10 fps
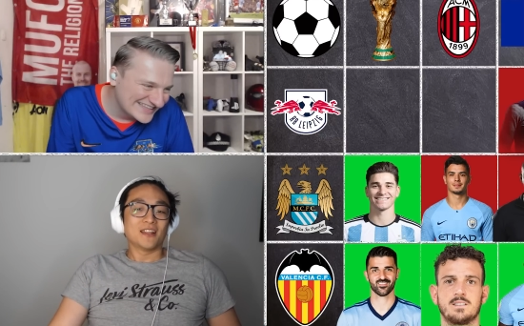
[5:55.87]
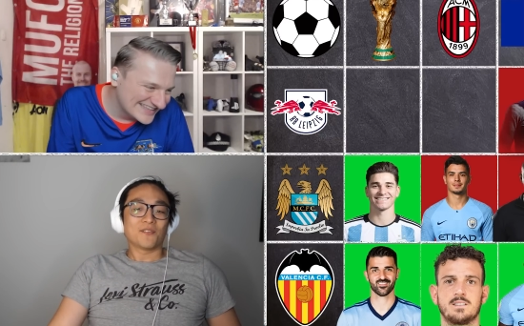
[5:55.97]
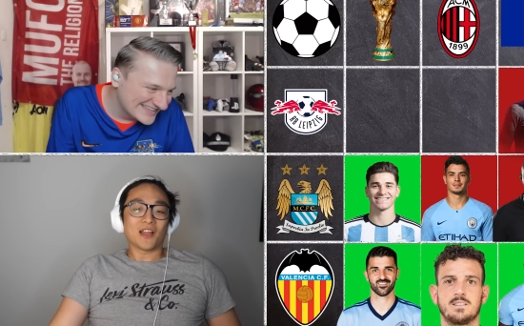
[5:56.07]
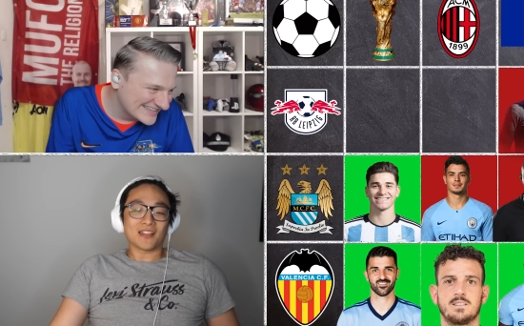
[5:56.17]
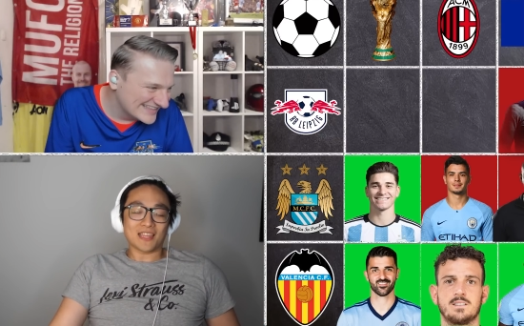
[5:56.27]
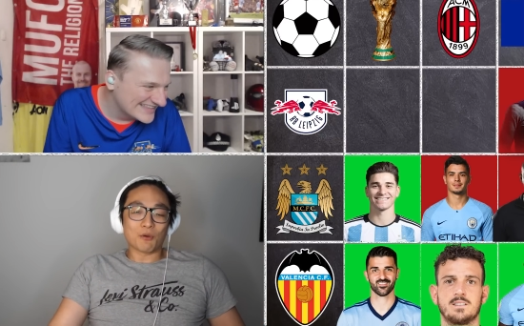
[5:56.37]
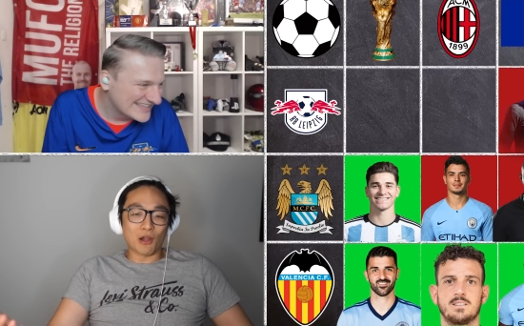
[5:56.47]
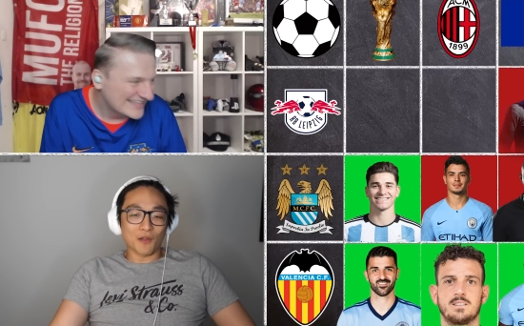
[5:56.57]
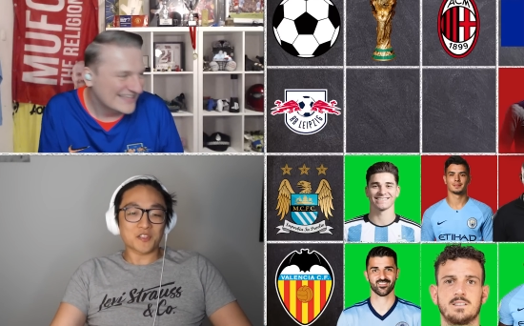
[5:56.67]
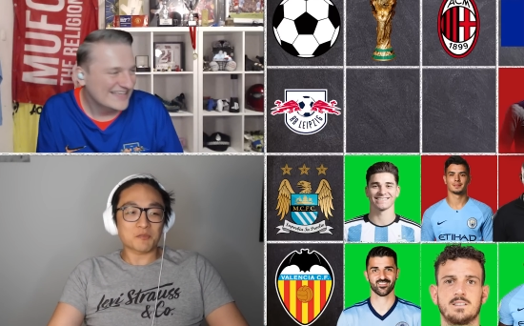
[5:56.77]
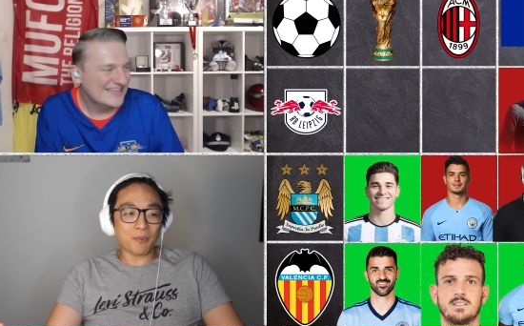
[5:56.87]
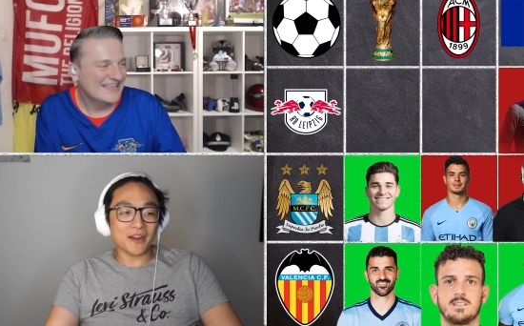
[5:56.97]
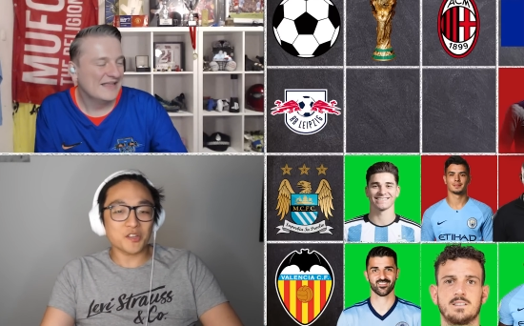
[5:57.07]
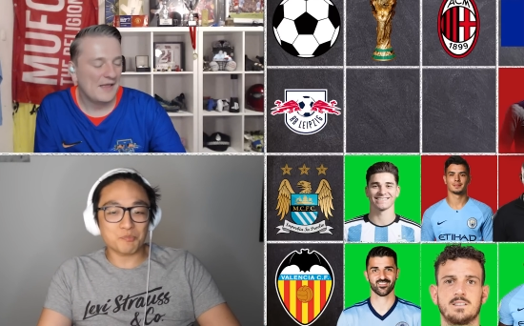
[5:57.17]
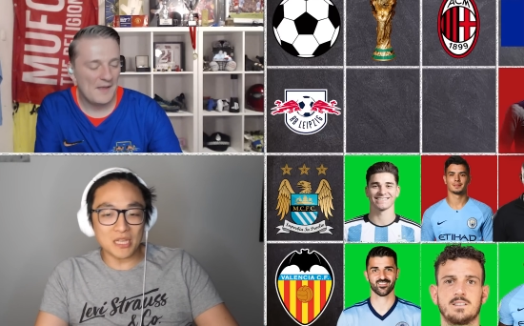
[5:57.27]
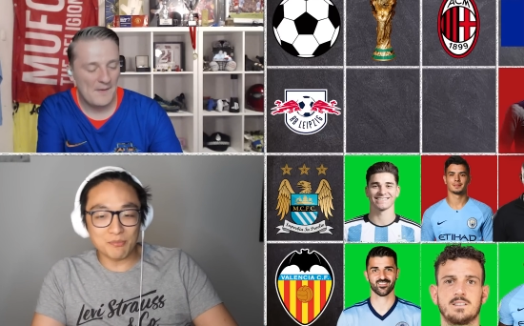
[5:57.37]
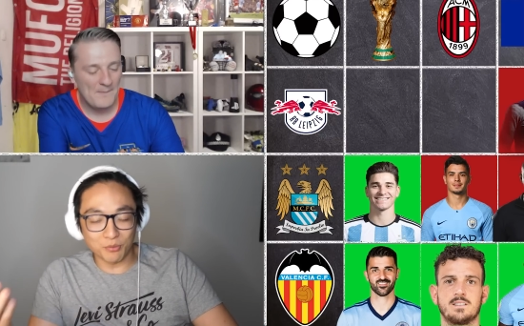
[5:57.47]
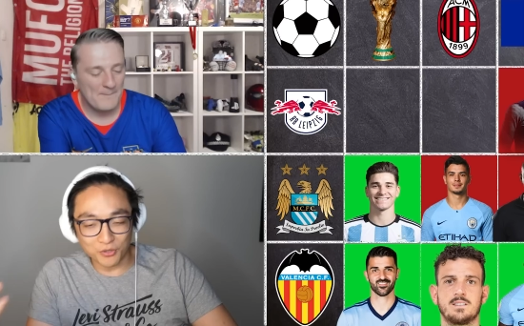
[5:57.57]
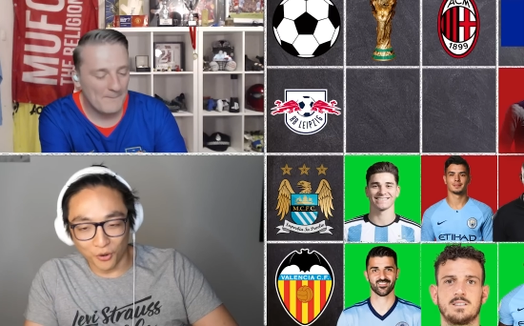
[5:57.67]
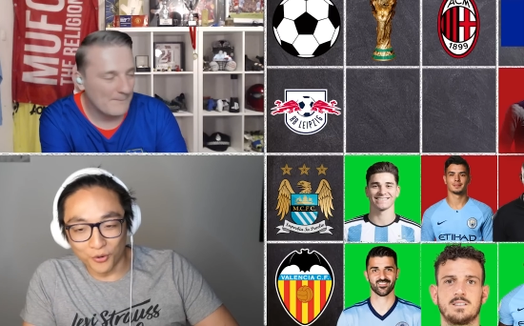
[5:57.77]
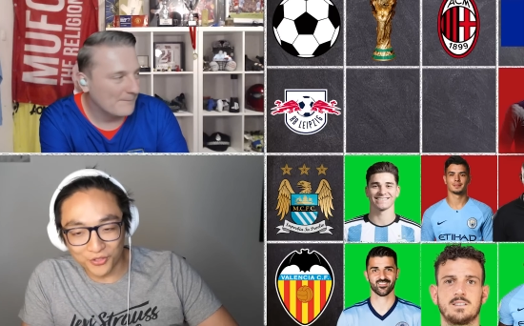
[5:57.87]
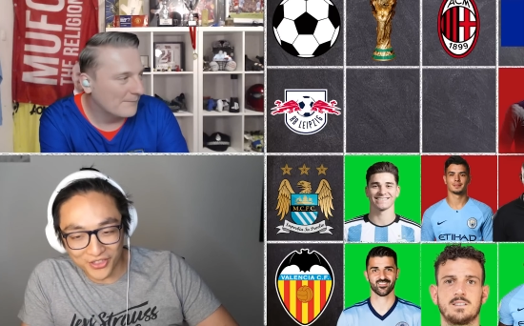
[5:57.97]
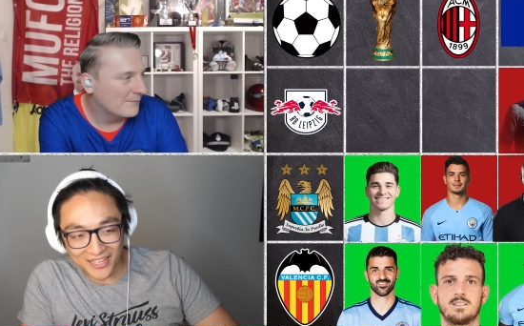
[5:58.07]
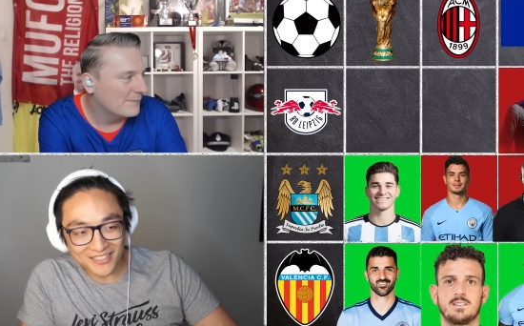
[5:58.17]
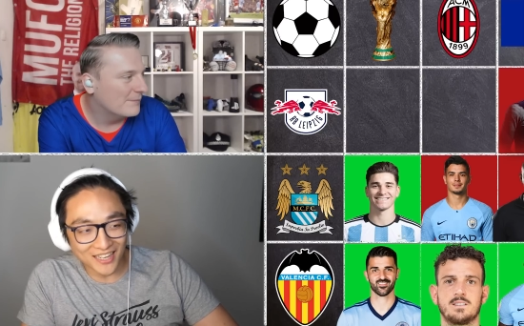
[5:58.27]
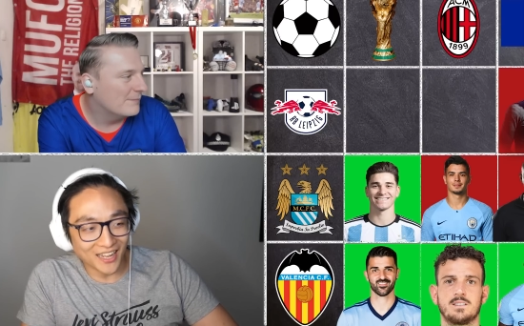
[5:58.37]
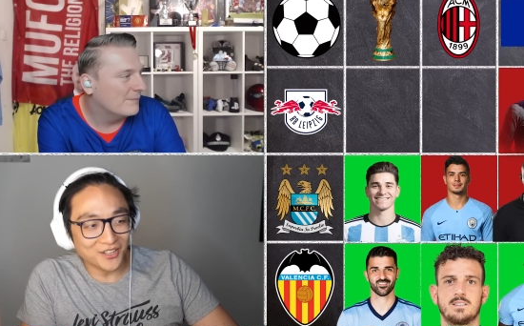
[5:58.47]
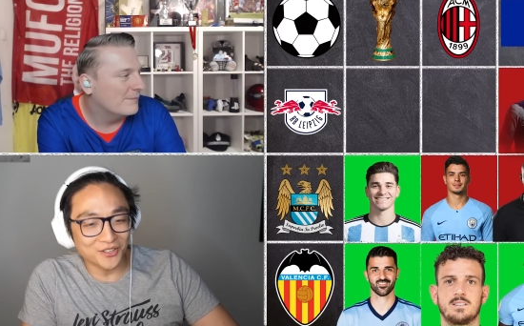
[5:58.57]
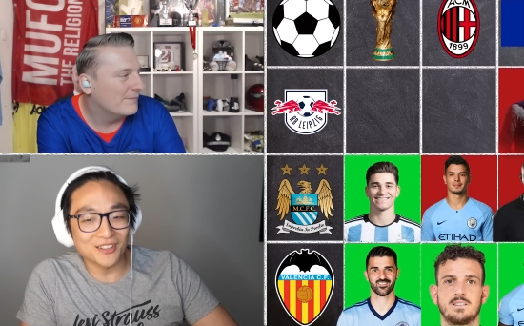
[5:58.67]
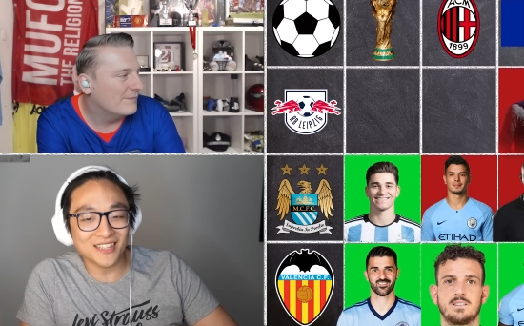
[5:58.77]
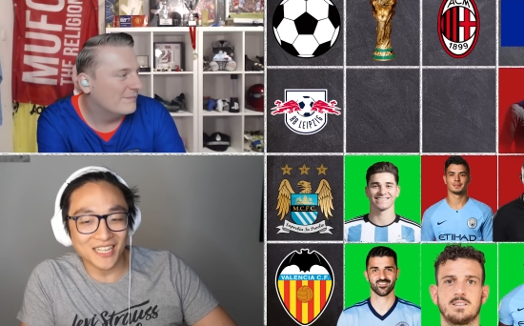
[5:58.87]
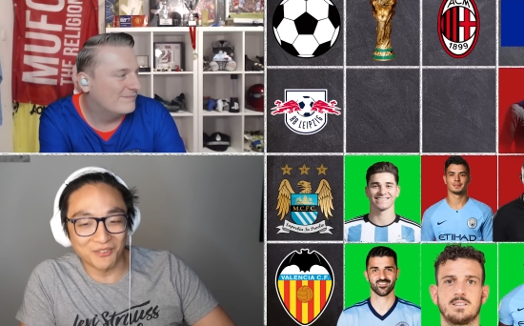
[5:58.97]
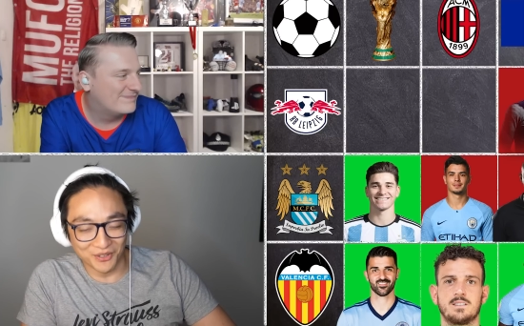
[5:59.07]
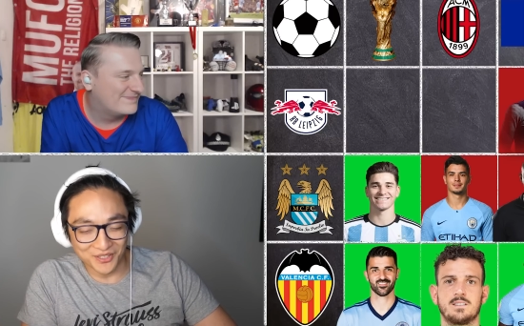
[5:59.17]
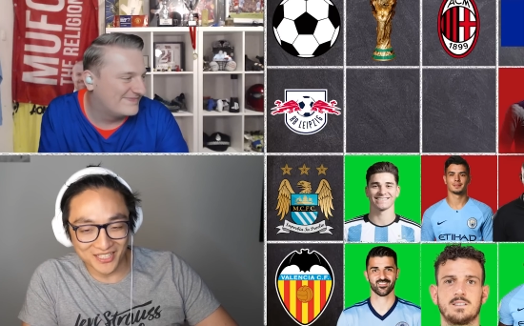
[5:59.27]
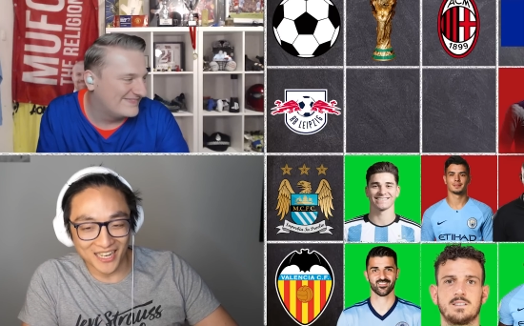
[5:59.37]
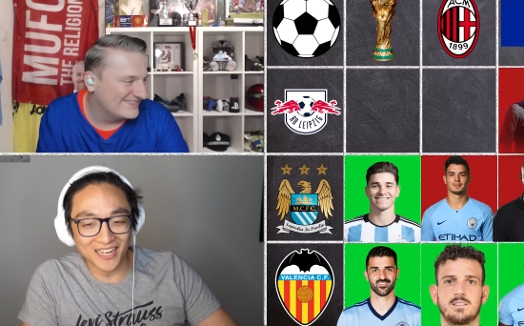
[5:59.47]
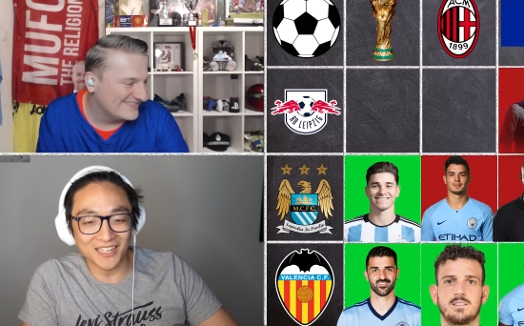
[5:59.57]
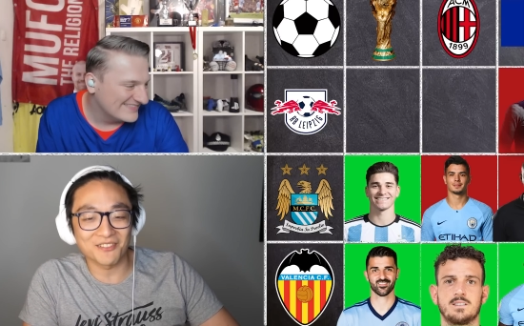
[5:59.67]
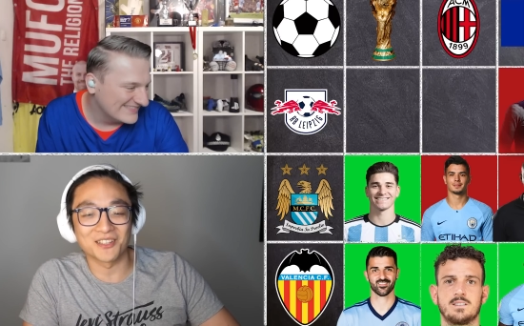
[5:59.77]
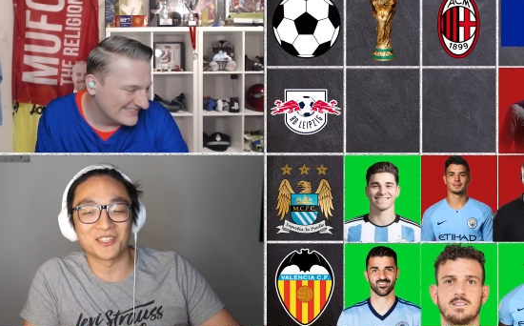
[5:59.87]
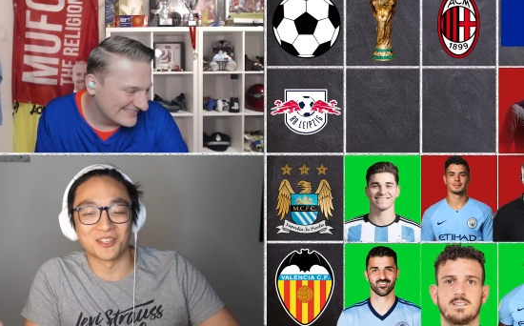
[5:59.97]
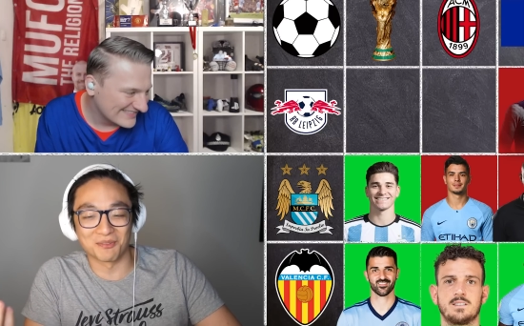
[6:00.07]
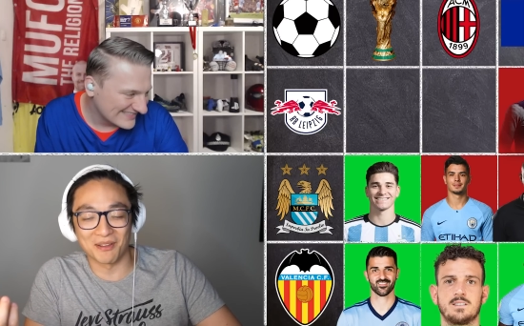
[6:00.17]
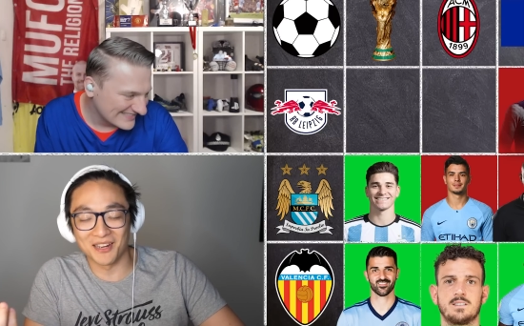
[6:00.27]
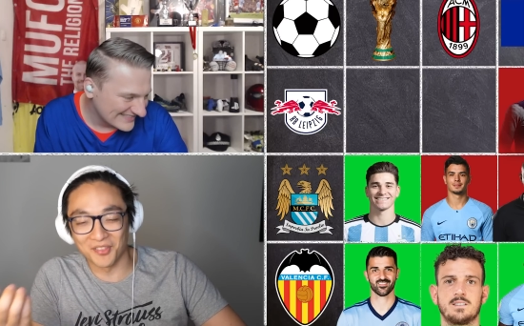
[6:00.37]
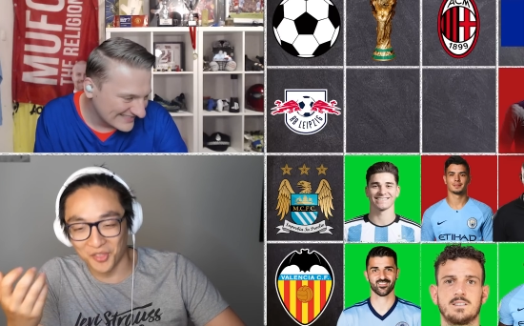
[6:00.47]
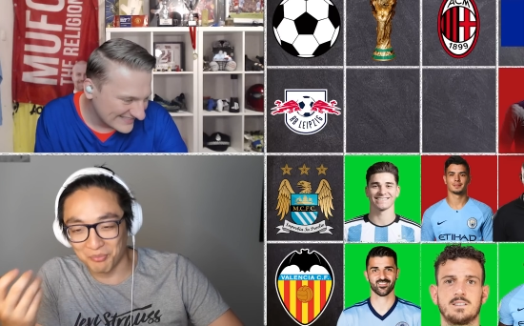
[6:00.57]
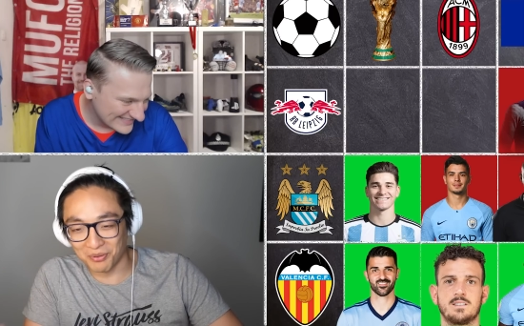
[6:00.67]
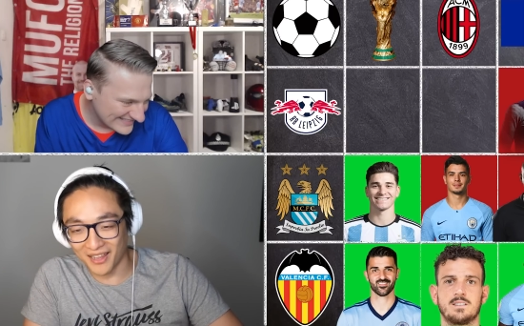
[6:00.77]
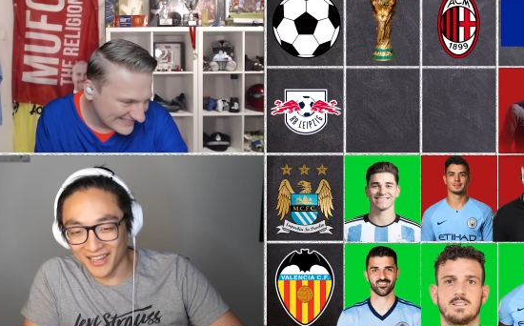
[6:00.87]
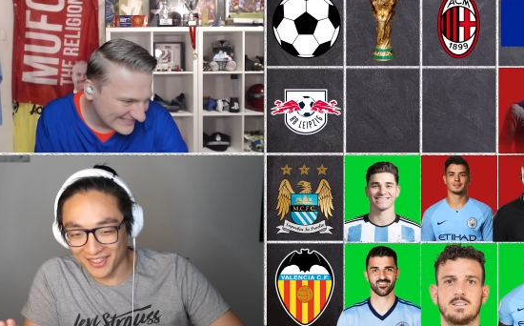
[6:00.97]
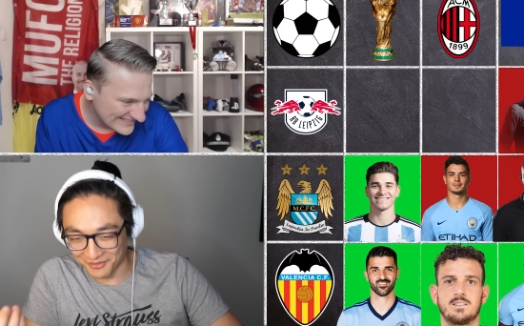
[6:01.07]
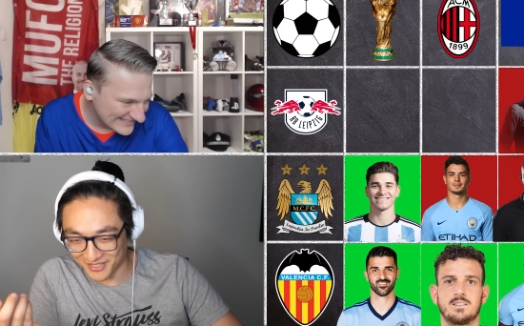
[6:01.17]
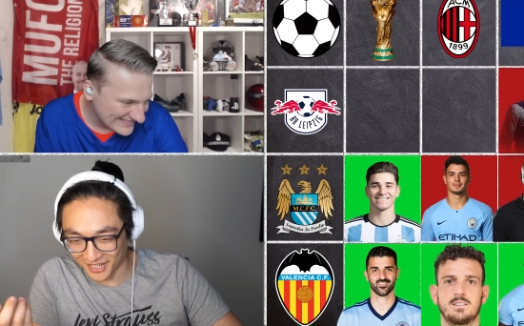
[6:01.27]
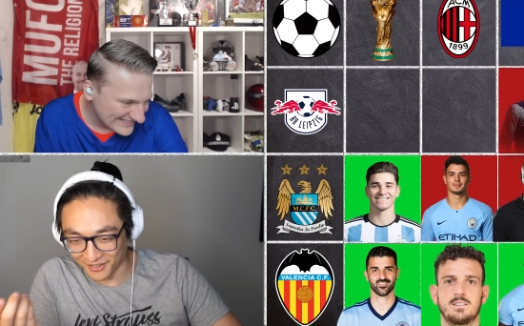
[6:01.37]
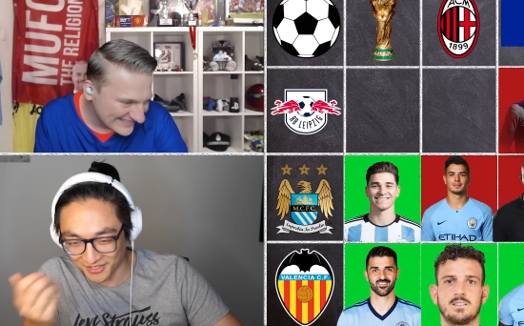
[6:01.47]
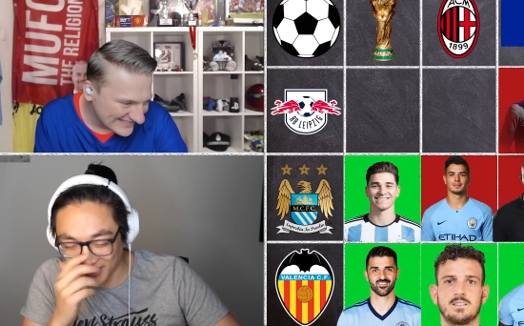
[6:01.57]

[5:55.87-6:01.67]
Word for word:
Speaker 1: Like, there were a lot of Spanish people called this, and I couldn't think of what you were saying. I didn't realize you meant the player themselves.